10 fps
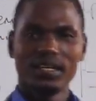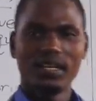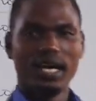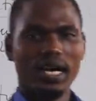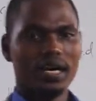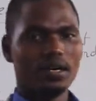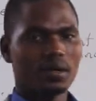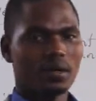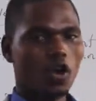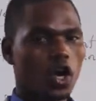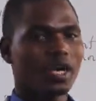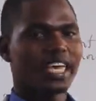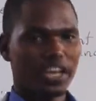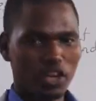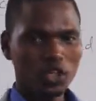or
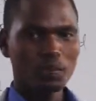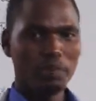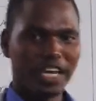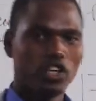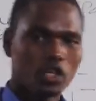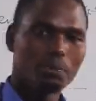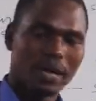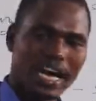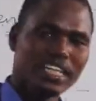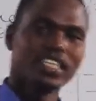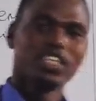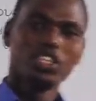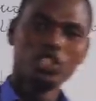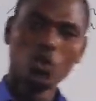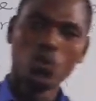may not
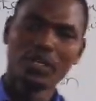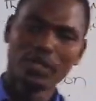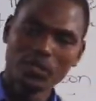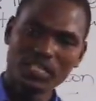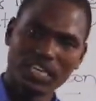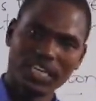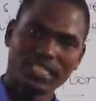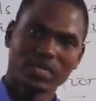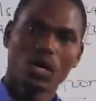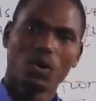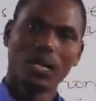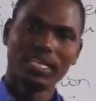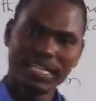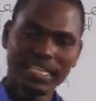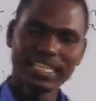burn you when you're using it
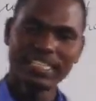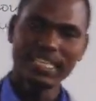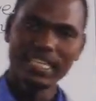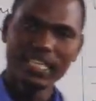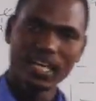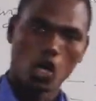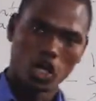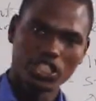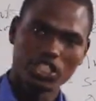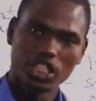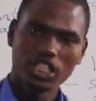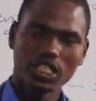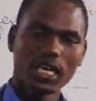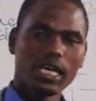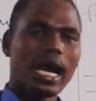when drinking tea, hot tea,